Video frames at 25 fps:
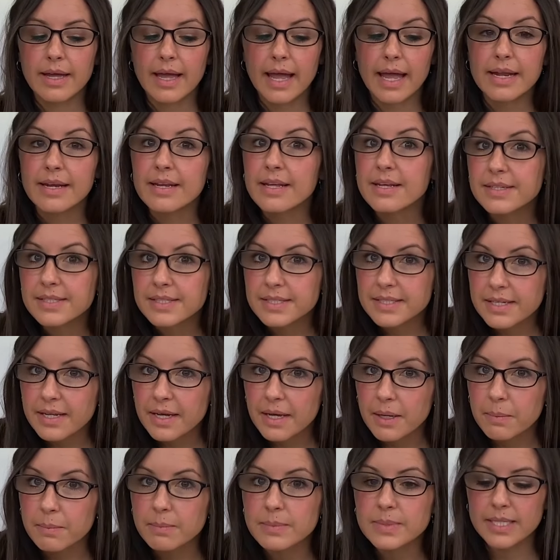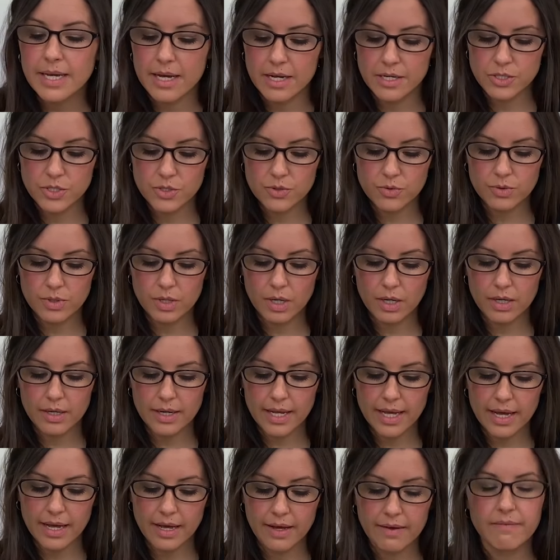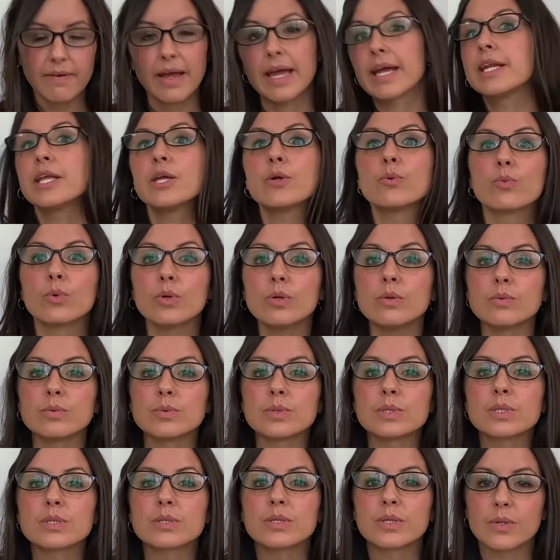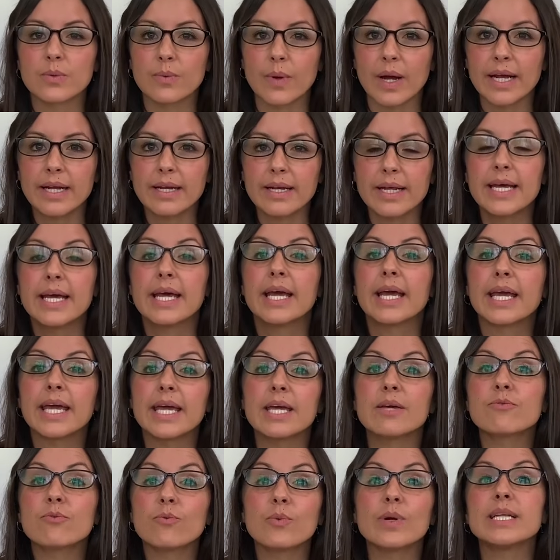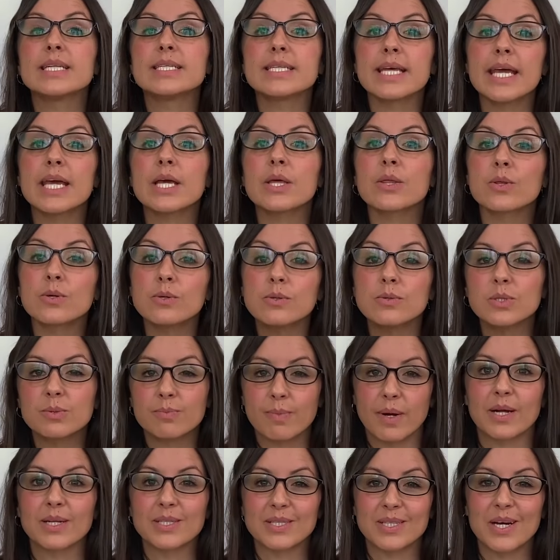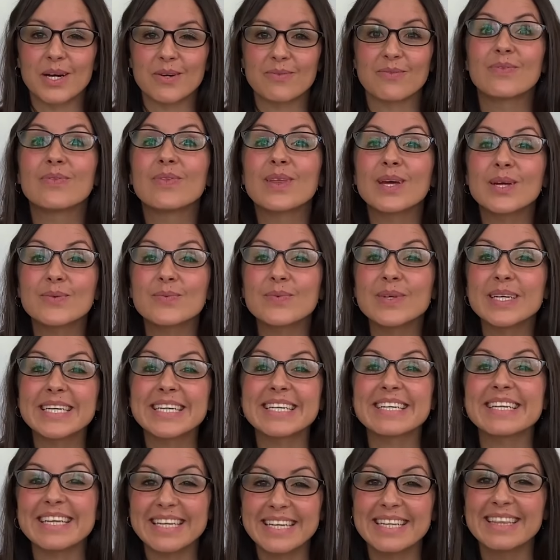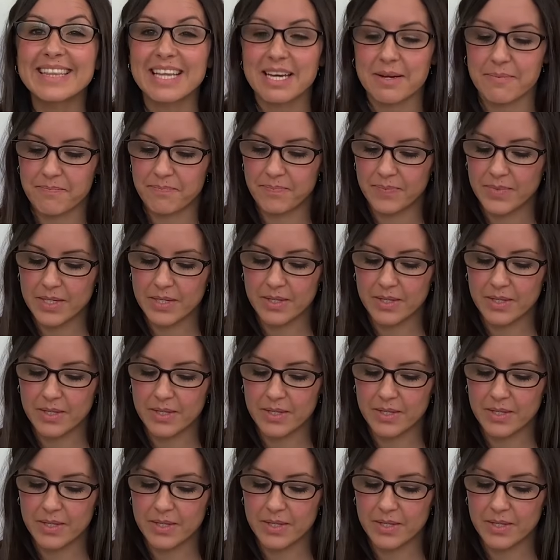any stems and do not have any roots, right? If we take those parts off, then we can eat them,